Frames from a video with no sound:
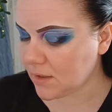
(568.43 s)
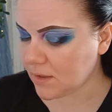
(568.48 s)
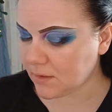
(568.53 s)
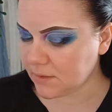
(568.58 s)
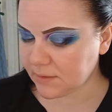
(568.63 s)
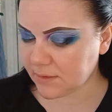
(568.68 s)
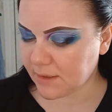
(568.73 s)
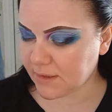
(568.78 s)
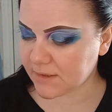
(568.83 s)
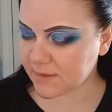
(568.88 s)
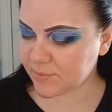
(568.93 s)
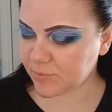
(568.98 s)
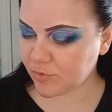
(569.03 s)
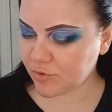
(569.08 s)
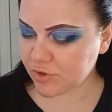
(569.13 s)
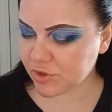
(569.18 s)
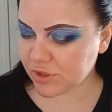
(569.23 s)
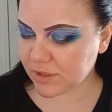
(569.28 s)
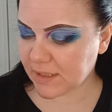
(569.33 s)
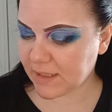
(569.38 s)
Next
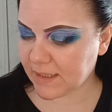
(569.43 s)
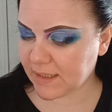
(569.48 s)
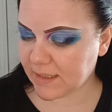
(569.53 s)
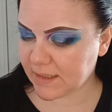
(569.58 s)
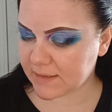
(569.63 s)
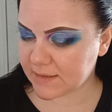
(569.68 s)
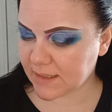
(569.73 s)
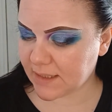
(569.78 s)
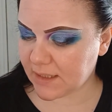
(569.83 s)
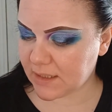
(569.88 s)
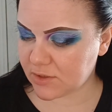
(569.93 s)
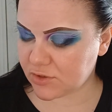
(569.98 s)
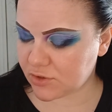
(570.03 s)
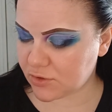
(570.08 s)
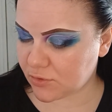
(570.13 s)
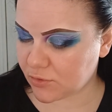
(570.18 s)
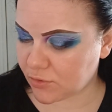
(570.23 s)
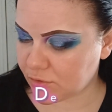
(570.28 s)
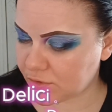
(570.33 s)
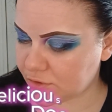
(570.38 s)
brush is a
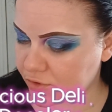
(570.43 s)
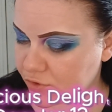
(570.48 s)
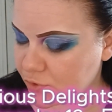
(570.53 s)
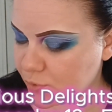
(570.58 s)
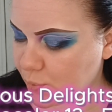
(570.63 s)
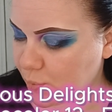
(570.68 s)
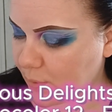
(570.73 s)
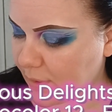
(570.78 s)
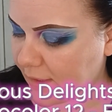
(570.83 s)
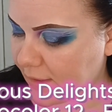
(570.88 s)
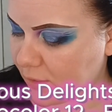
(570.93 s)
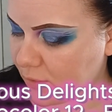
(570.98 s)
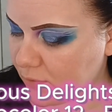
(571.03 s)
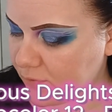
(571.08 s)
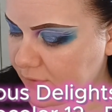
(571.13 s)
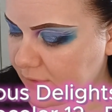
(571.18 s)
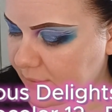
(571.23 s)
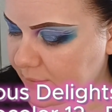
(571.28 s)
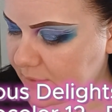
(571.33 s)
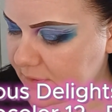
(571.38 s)
Do Colour
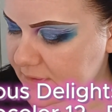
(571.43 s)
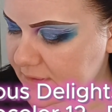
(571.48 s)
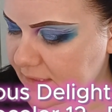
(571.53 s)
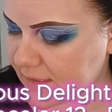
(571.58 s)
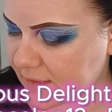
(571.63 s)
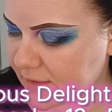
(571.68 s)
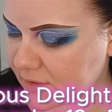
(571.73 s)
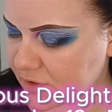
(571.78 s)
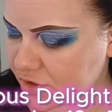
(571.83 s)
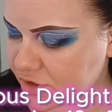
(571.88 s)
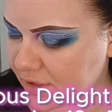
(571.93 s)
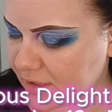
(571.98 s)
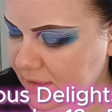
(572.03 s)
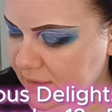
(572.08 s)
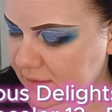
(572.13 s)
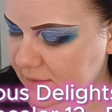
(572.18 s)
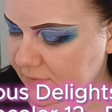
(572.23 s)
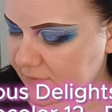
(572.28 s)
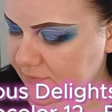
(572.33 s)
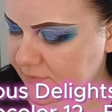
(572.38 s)
12 and we're taking the
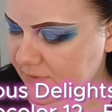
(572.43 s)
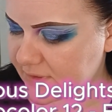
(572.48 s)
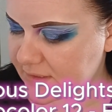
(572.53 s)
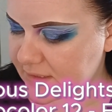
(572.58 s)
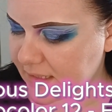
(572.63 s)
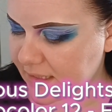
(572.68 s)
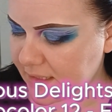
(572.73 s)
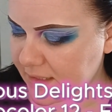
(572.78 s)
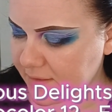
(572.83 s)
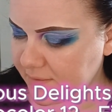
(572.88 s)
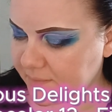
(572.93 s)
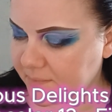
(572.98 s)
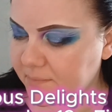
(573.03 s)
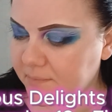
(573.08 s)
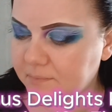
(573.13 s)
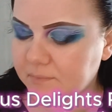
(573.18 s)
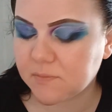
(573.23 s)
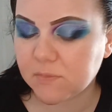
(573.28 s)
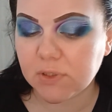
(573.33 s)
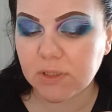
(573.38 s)
shade Fizzy.
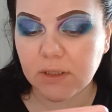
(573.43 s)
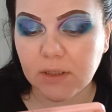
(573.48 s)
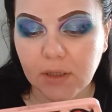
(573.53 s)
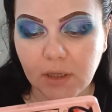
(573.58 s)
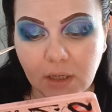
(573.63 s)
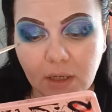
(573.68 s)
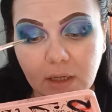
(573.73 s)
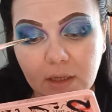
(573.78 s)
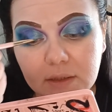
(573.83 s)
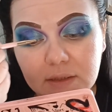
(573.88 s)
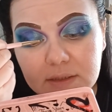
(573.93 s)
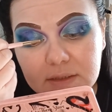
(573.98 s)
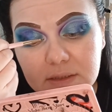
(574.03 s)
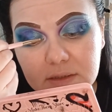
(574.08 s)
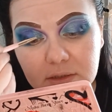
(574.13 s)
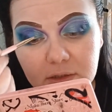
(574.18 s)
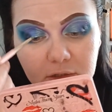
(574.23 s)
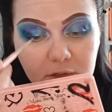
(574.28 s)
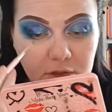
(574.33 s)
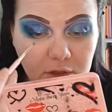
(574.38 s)
And this is
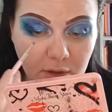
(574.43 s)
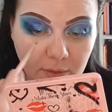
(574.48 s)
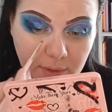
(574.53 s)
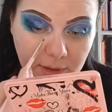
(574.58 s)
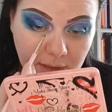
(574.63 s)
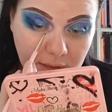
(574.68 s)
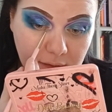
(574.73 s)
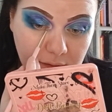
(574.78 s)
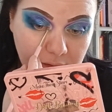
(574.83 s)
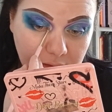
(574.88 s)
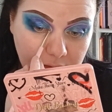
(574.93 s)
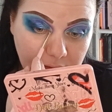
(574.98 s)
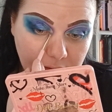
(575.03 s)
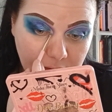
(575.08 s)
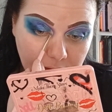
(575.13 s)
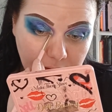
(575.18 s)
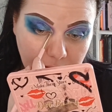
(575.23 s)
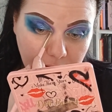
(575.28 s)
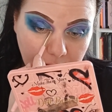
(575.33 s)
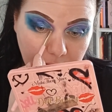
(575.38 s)
going to go in
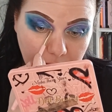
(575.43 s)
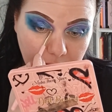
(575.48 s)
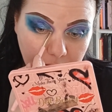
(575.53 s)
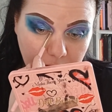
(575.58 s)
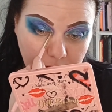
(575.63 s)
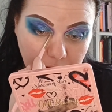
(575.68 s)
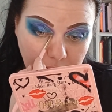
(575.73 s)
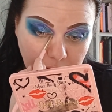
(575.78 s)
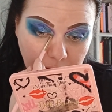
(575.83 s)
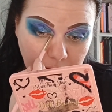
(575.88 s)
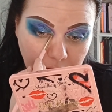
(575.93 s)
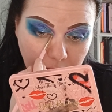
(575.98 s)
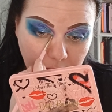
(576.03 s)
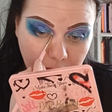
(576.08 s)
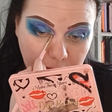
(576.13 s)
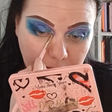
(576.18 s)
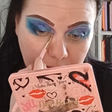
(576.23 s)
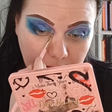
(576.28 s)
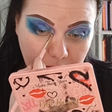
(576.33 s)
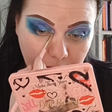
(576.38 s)

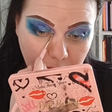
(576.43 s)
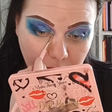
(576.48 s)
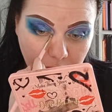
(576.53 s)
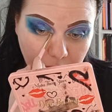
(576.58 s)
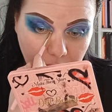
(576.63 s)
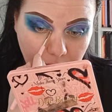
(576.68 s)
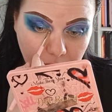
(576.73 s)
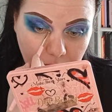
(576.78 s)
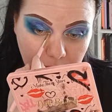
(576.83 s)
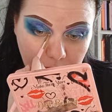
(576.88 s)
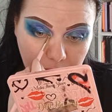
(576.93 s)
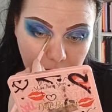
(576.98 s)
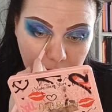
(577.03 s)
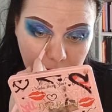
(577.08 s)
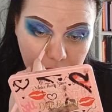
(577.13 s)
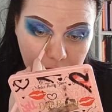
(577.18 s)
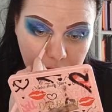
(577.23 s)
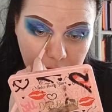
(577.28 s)
our inner corner.